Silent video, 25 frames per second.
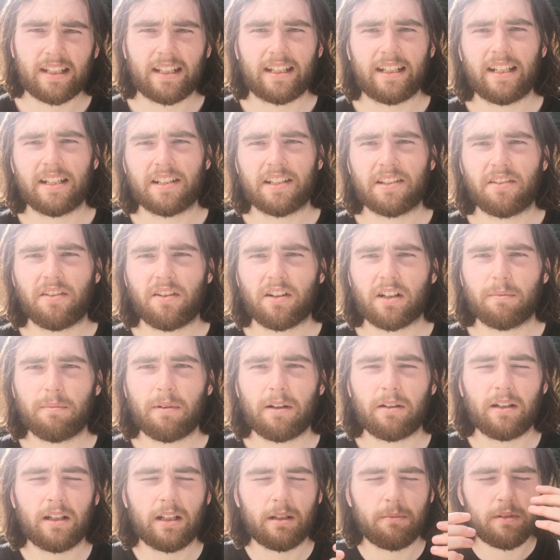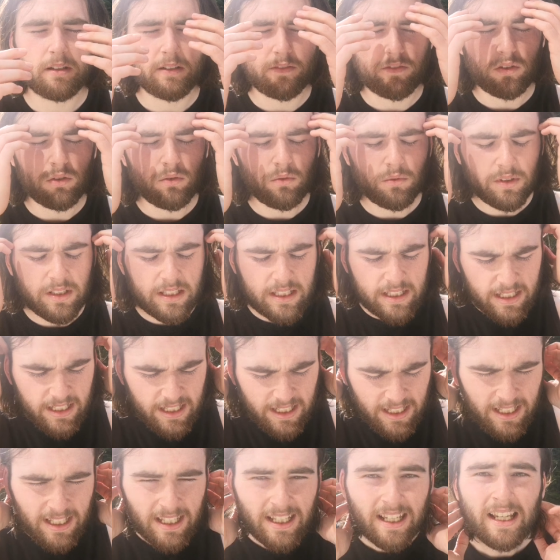and let's talk about a little bit of news
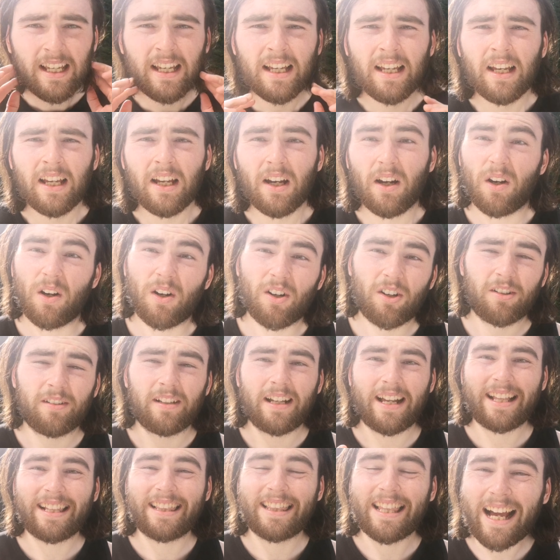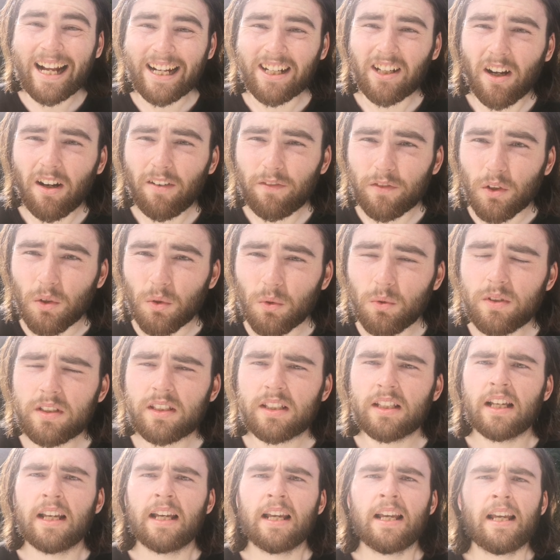today or lack of
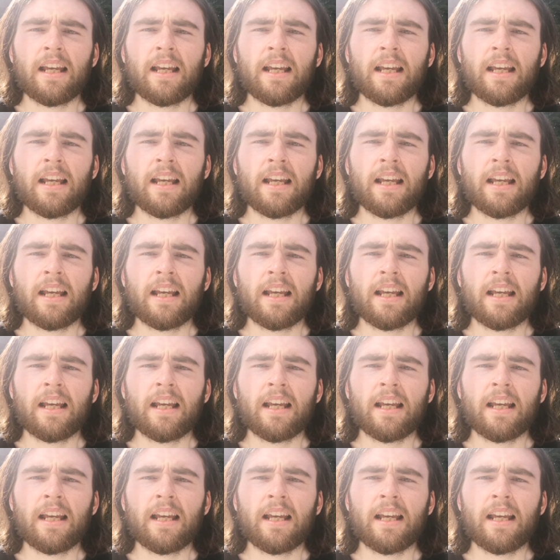news